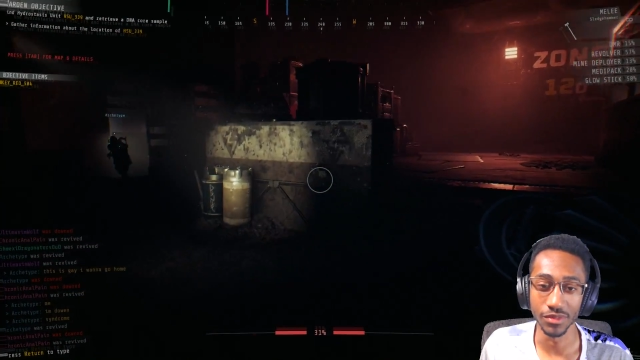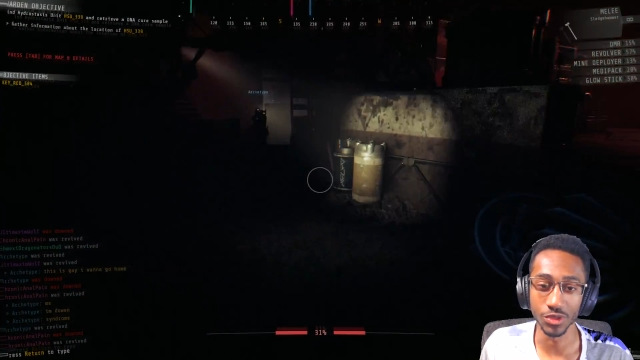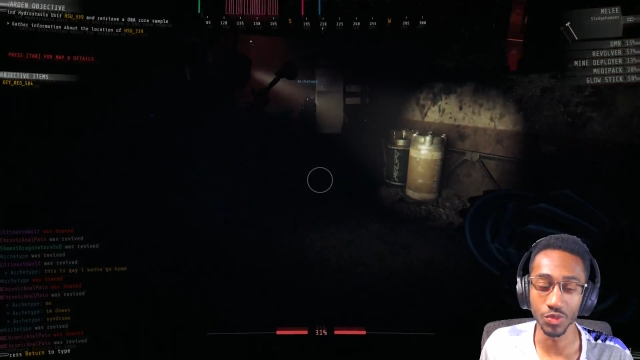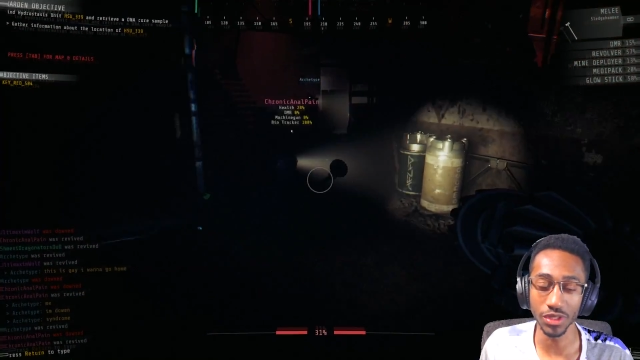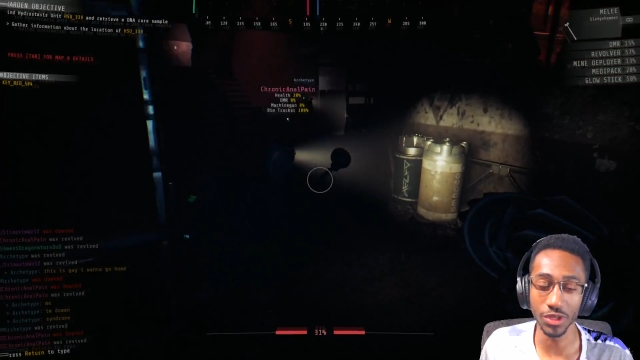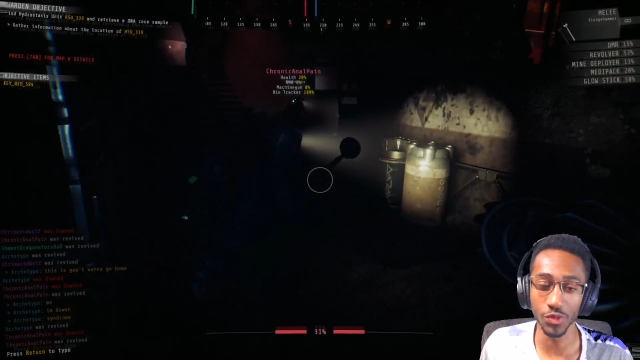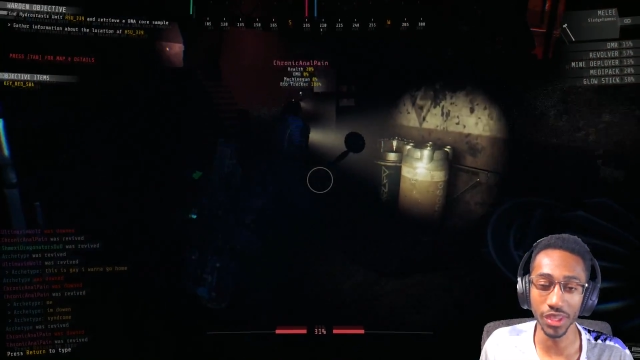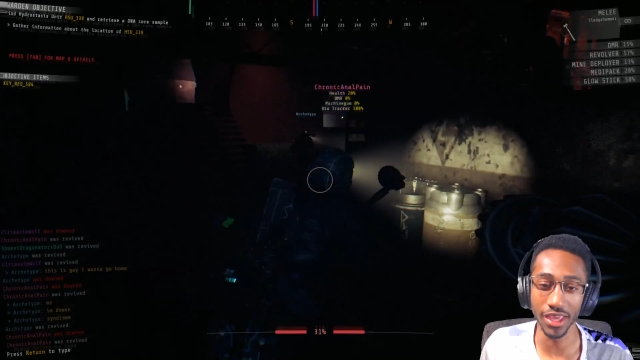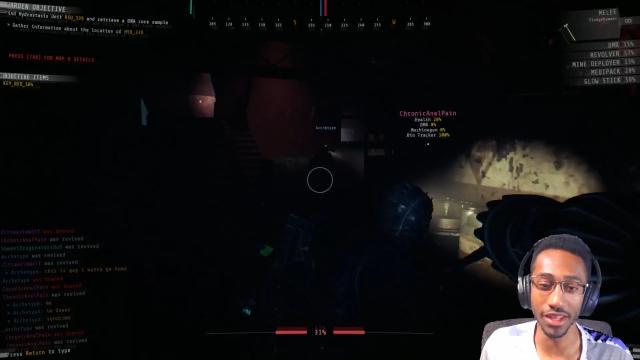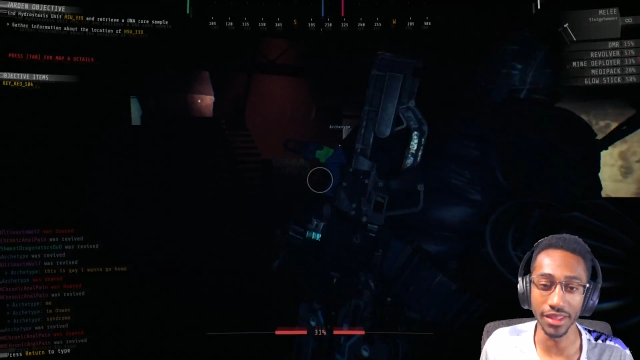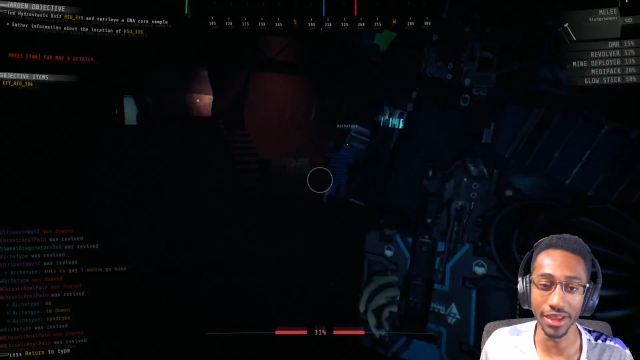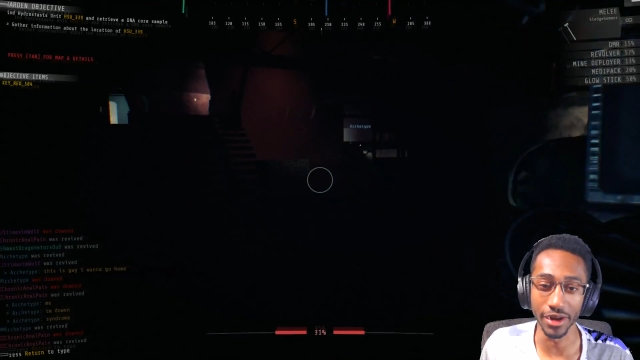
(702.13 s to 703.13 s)
Cause what did we
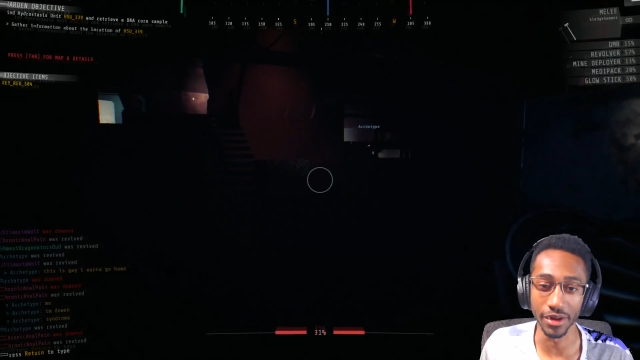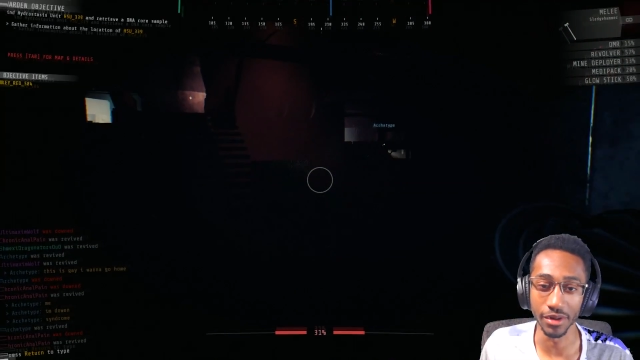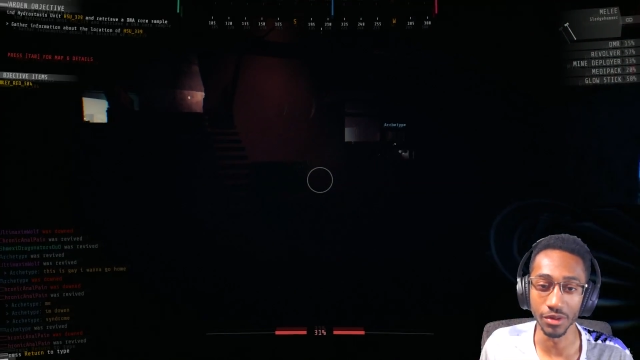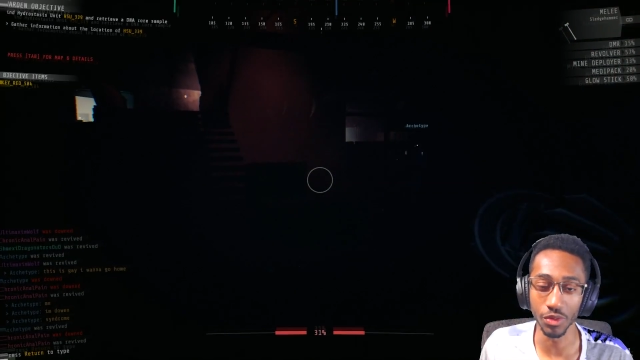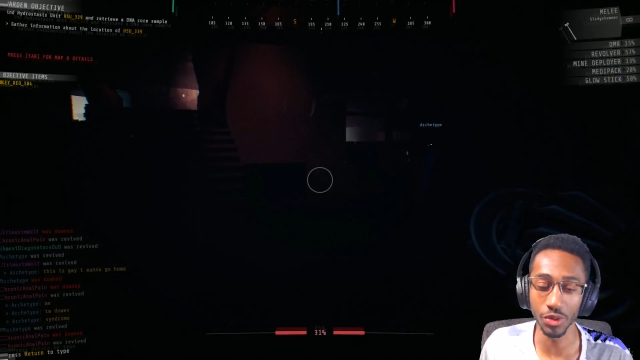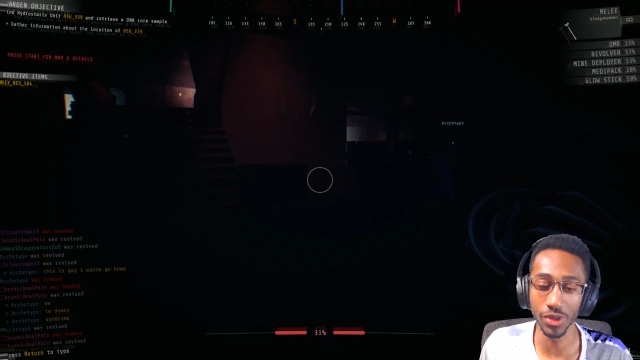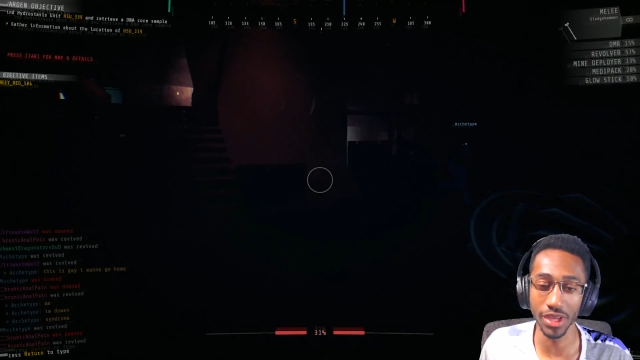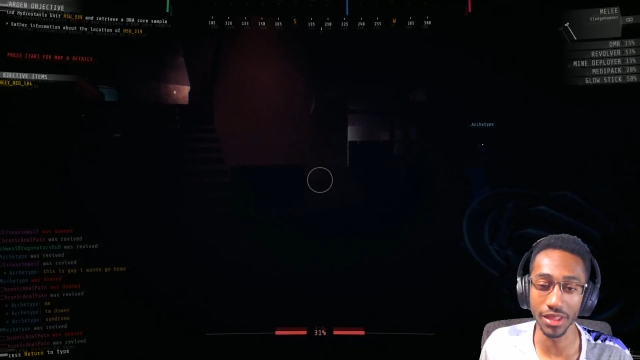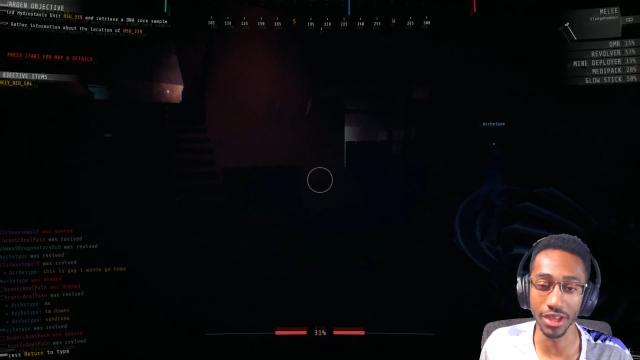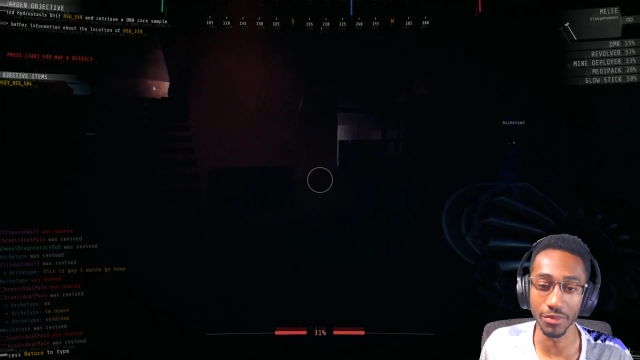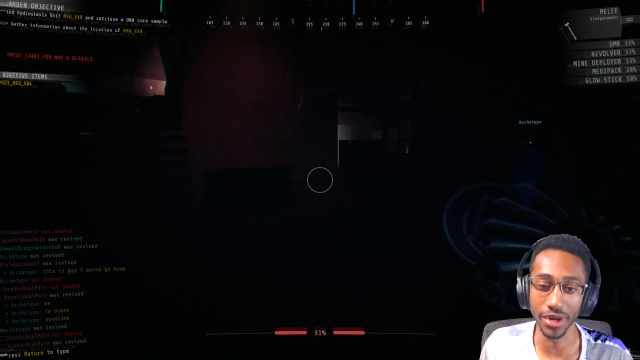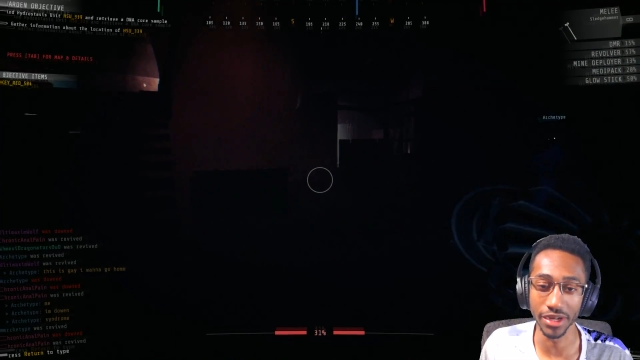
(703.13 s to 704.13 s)
get in there? What did we get in
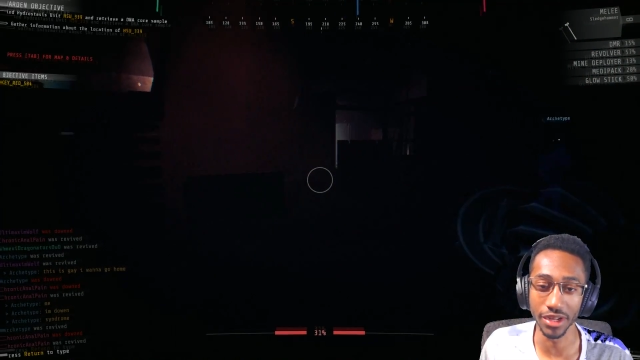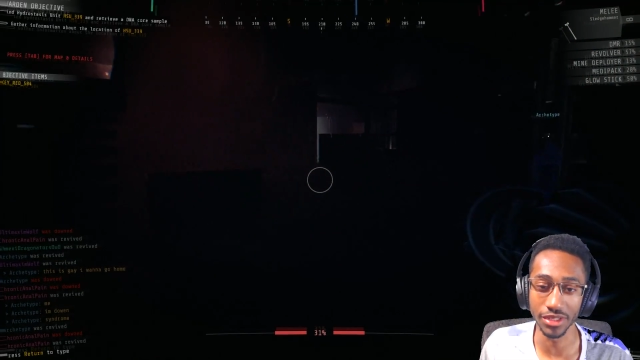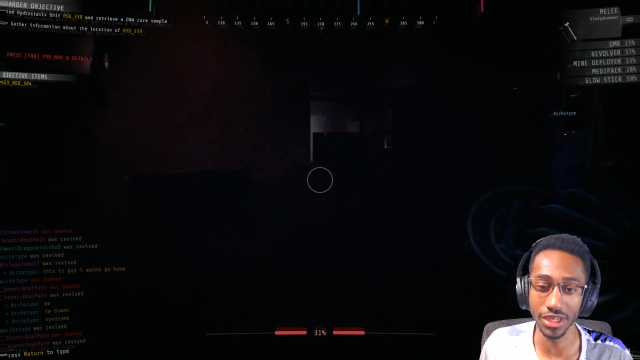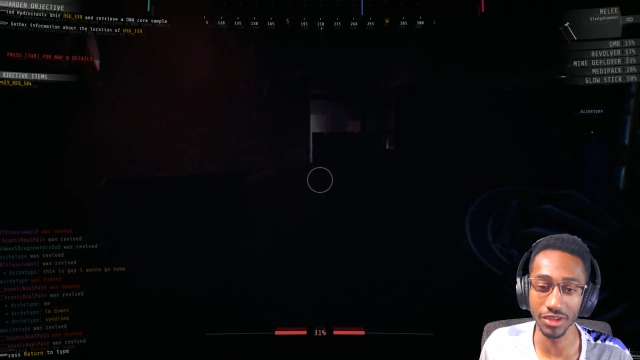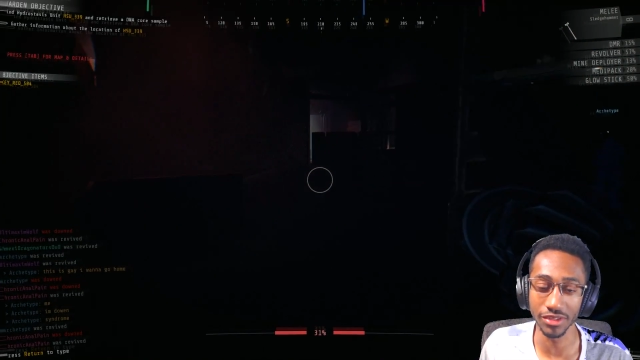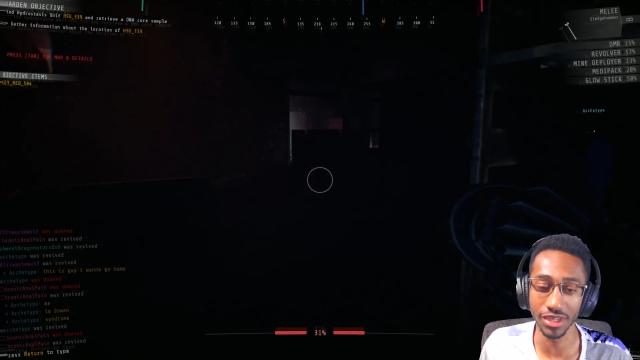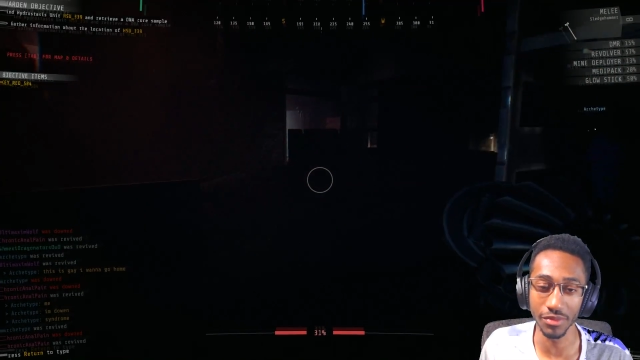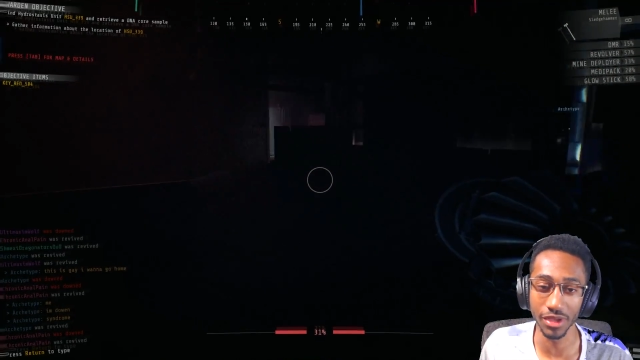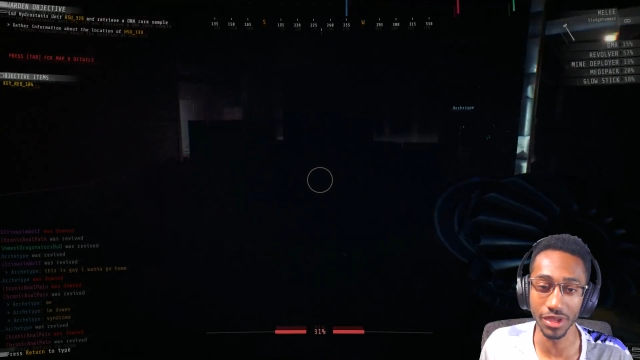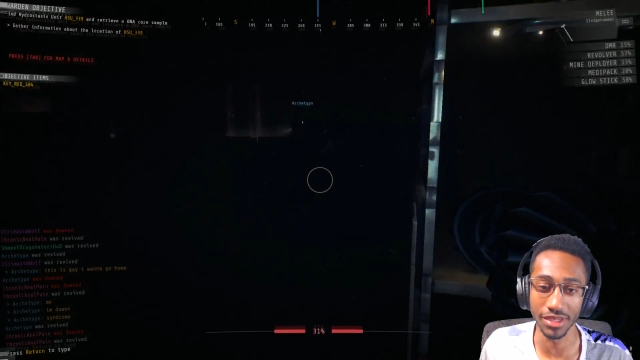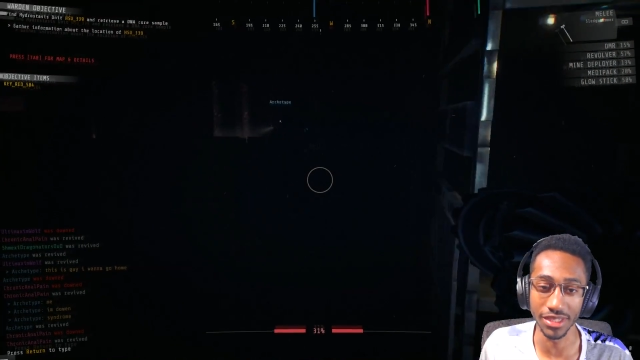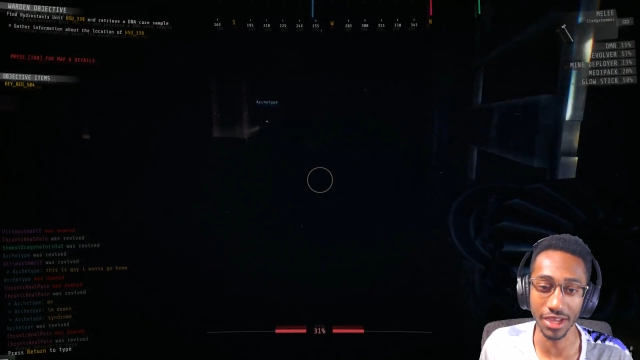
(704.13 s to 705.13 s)
there, Brandon? Tell me
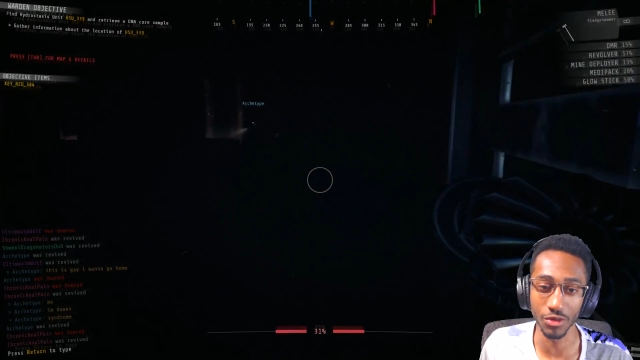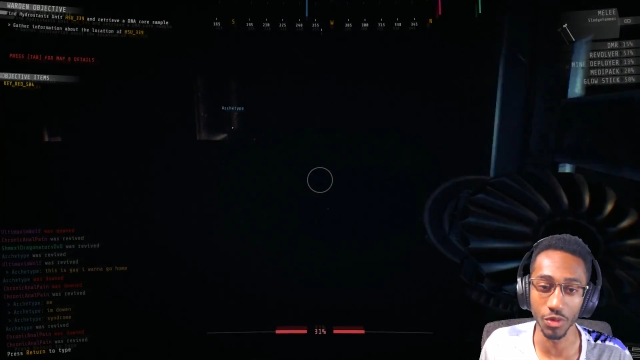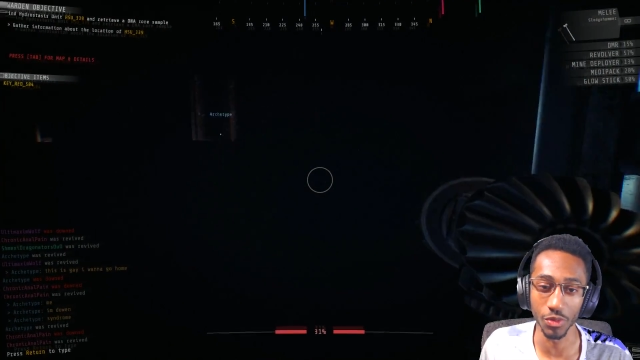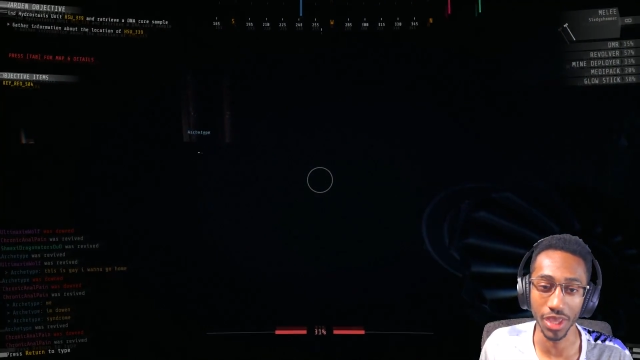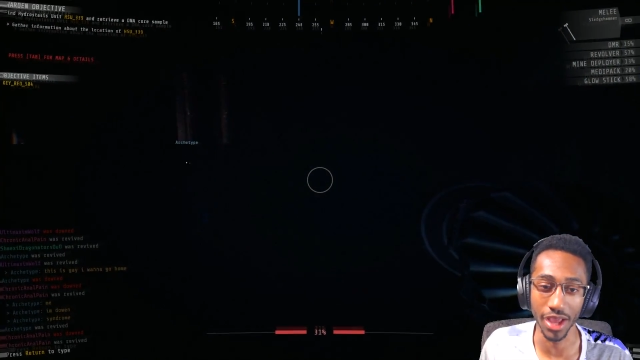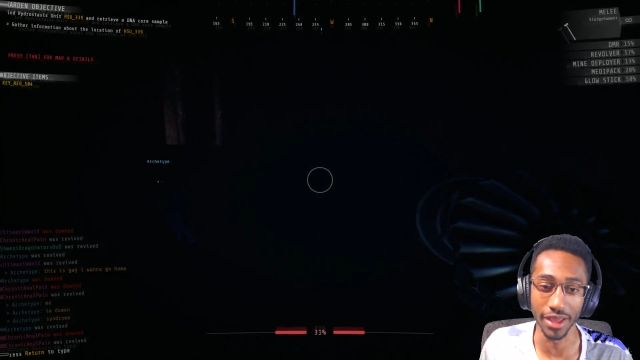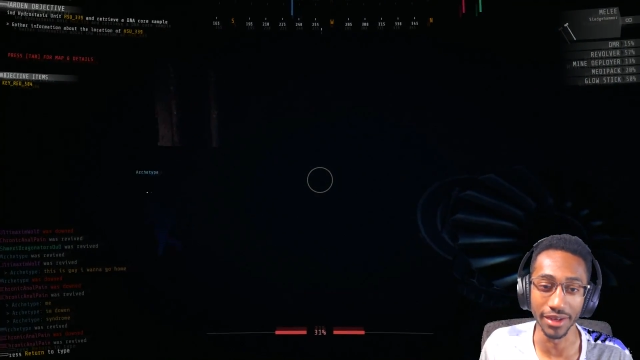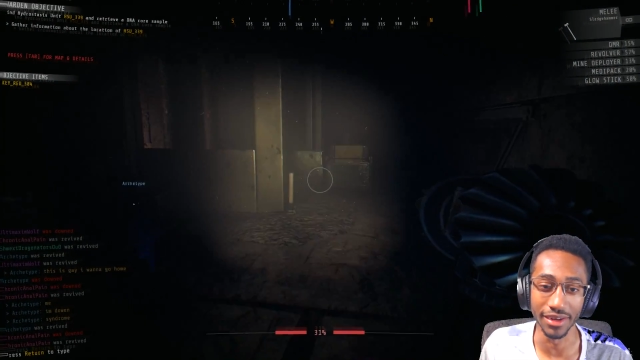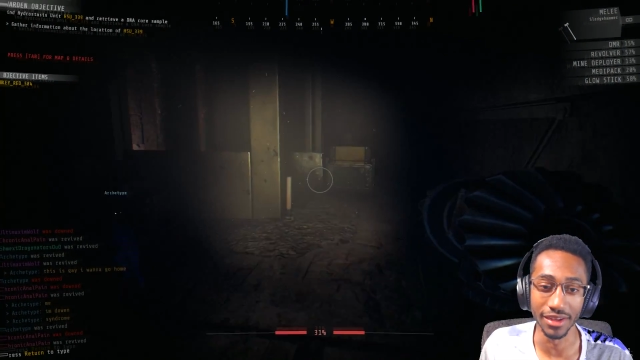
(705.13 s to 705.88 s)
exactly what we got.